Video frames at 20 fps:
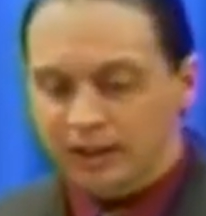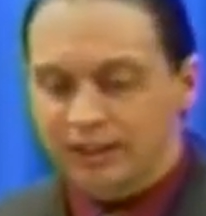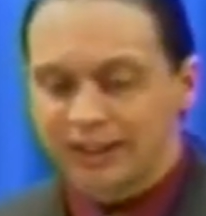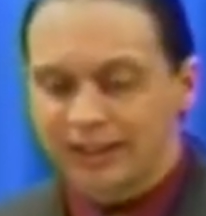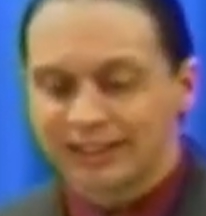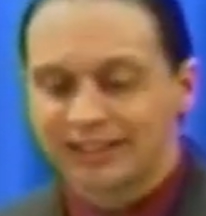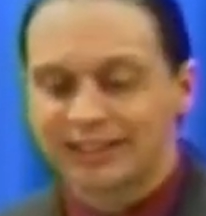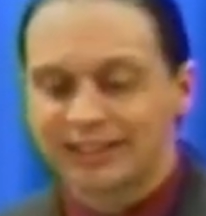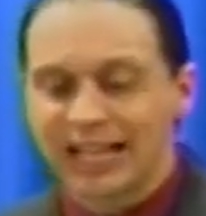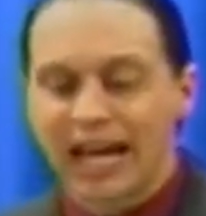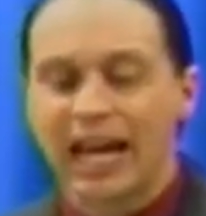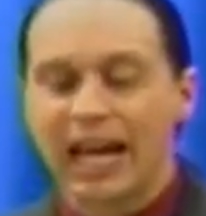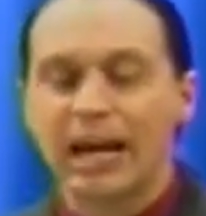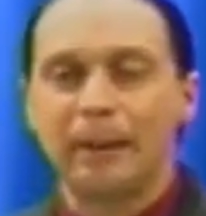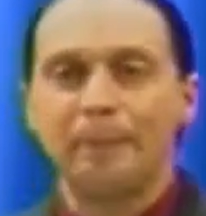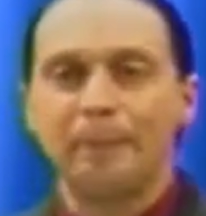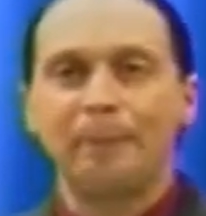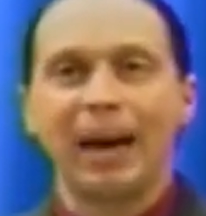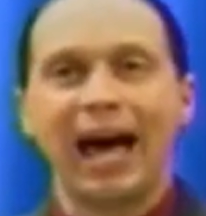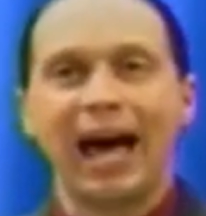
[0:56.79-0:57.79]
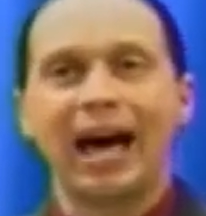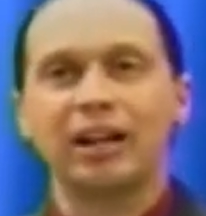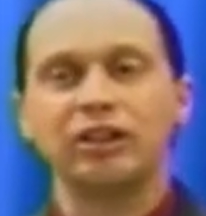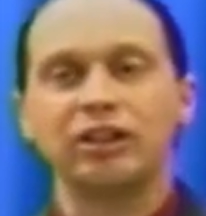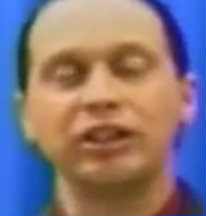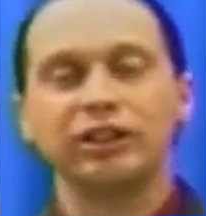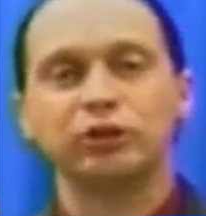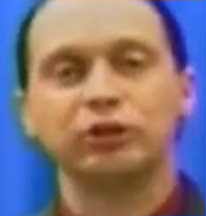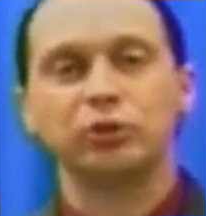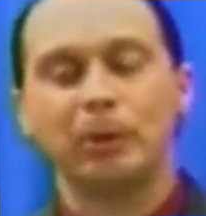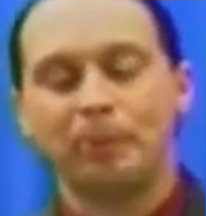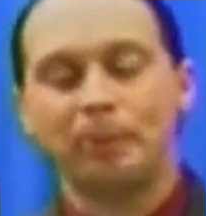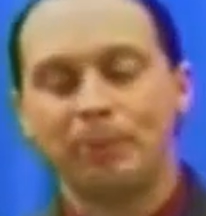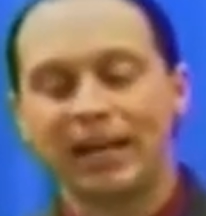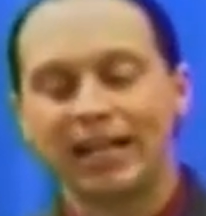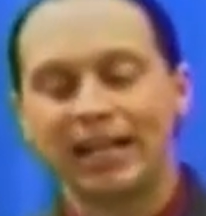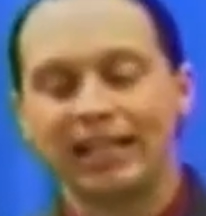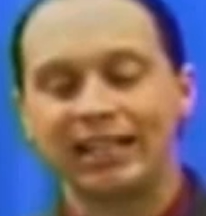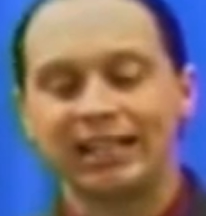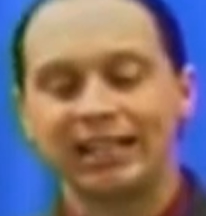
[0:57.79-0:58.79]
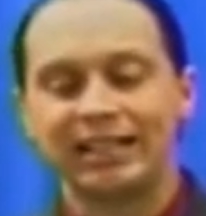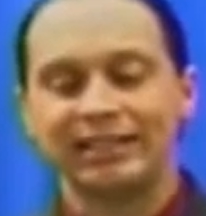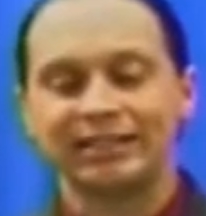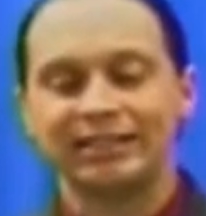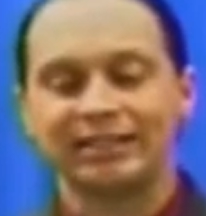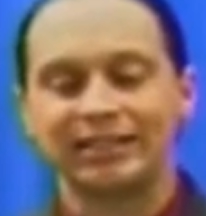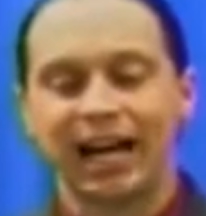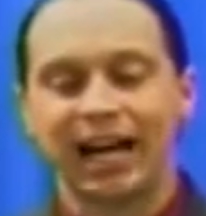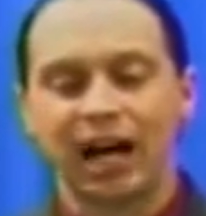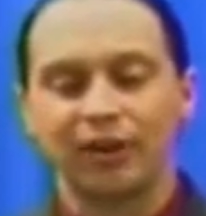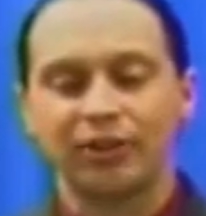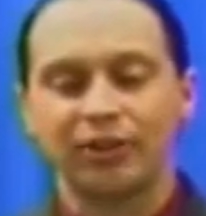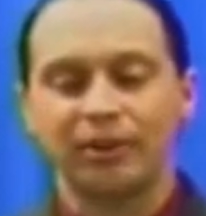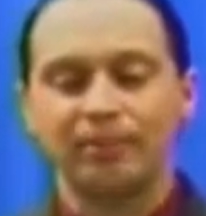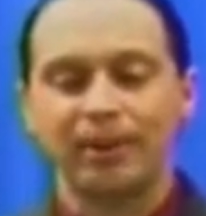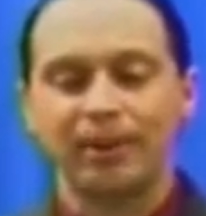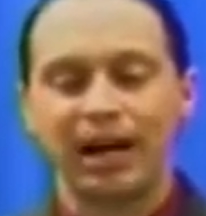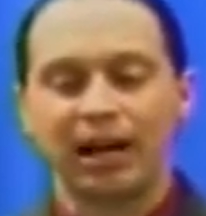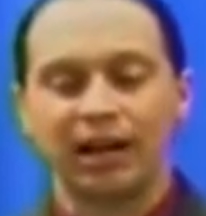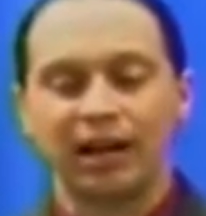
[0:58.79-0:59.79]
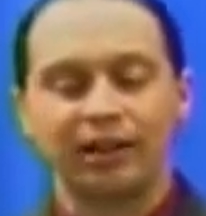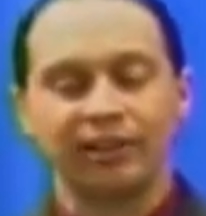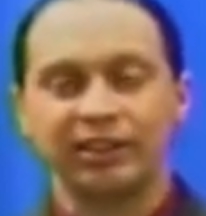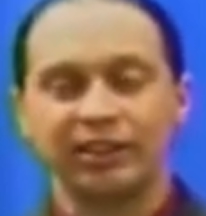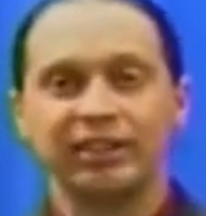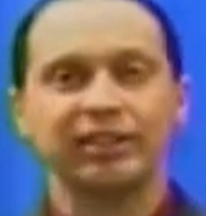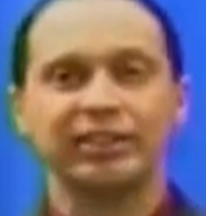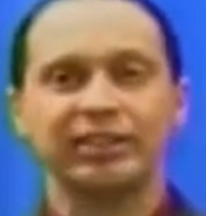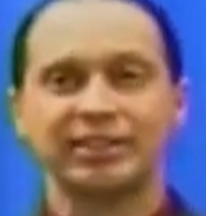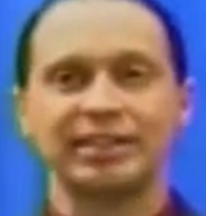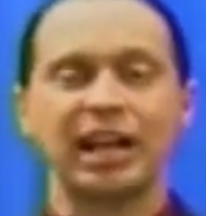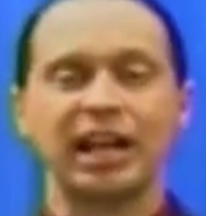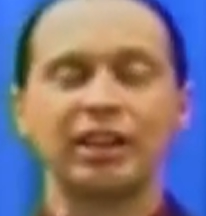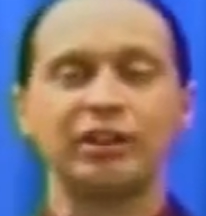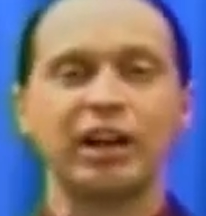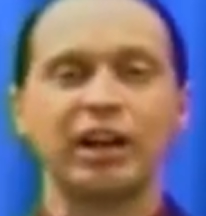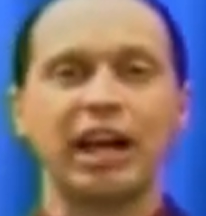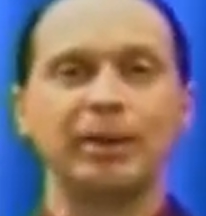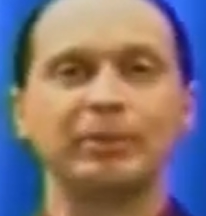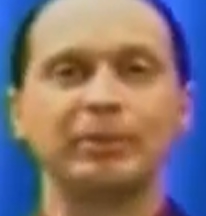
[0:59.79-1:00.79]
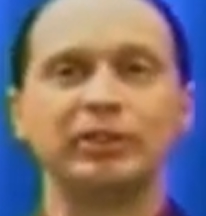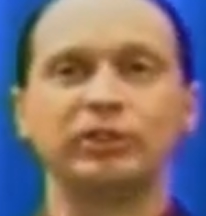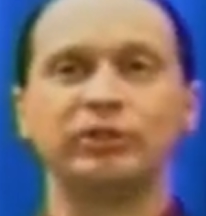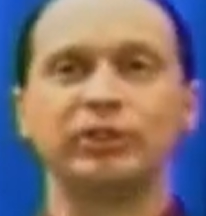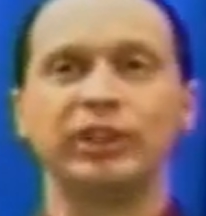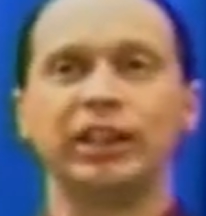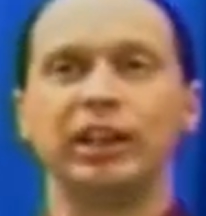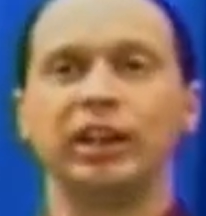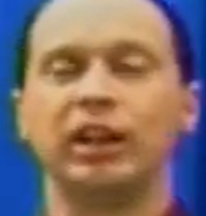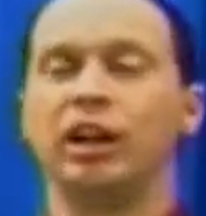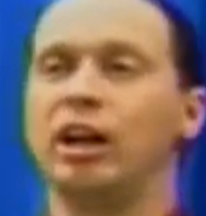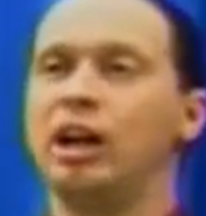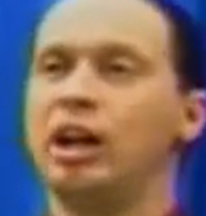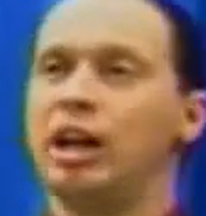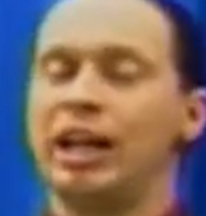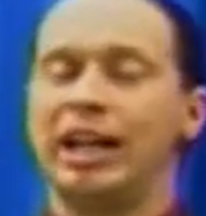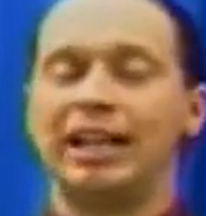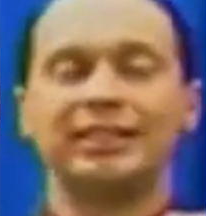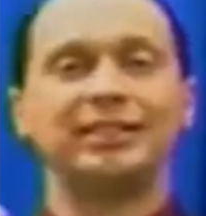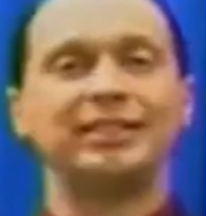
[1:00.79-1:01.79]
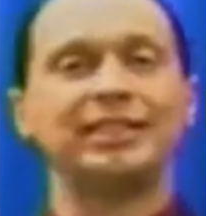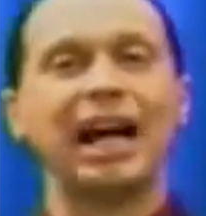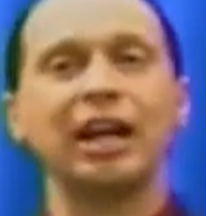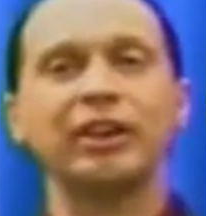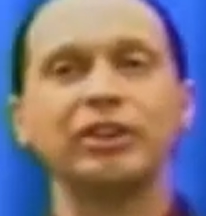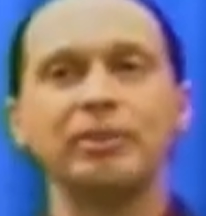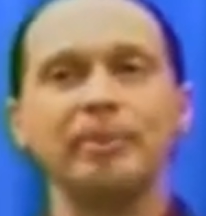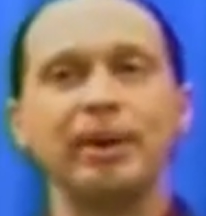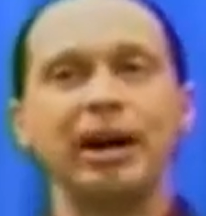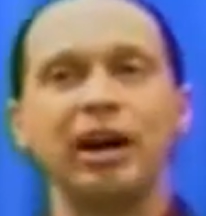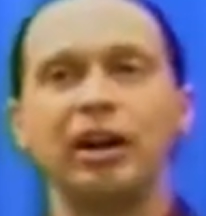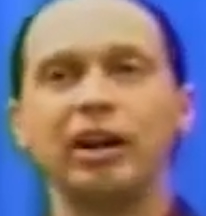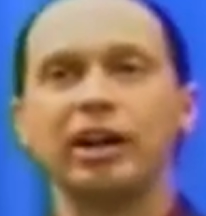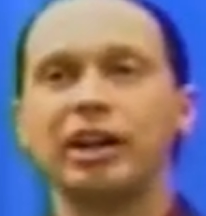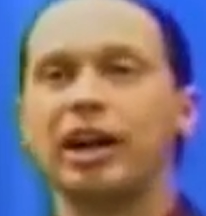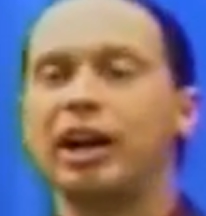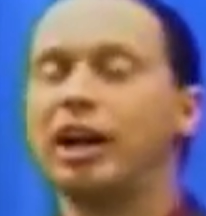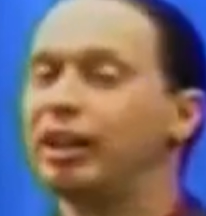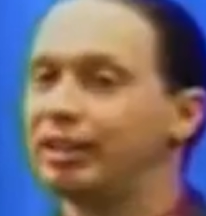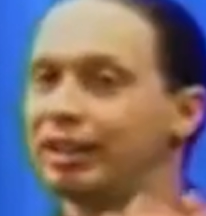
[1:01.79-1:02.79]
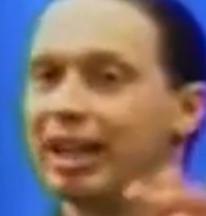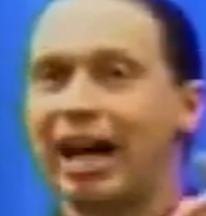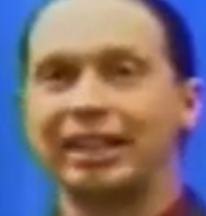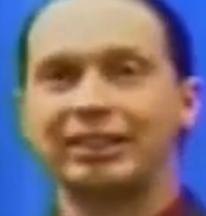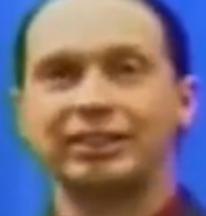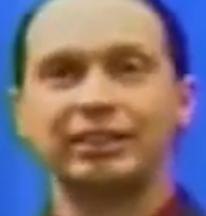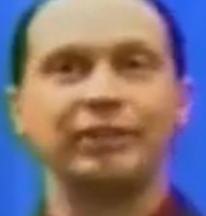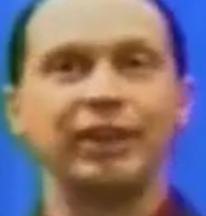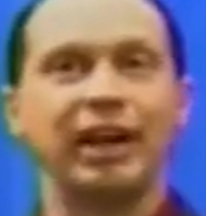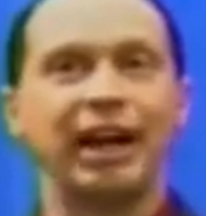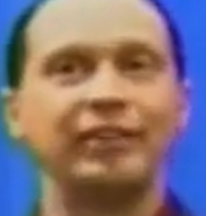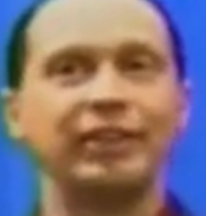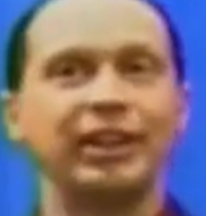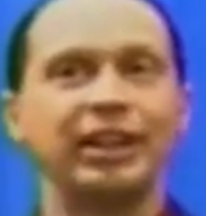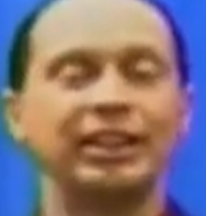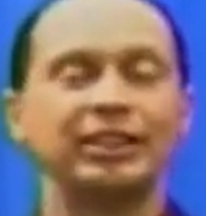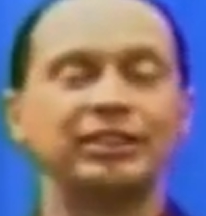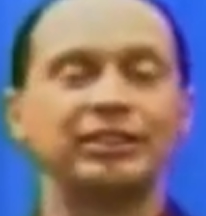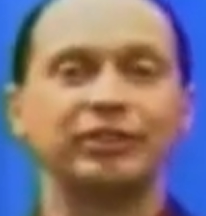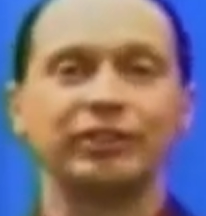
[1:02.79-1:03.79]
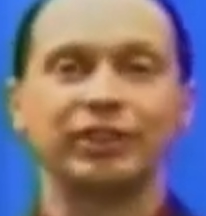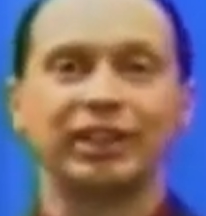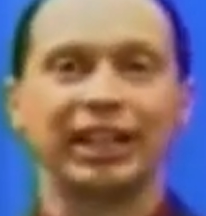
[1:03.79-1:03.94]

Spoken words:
The same pattern is repeated in the southern hemisphere. In South America, lots of evidence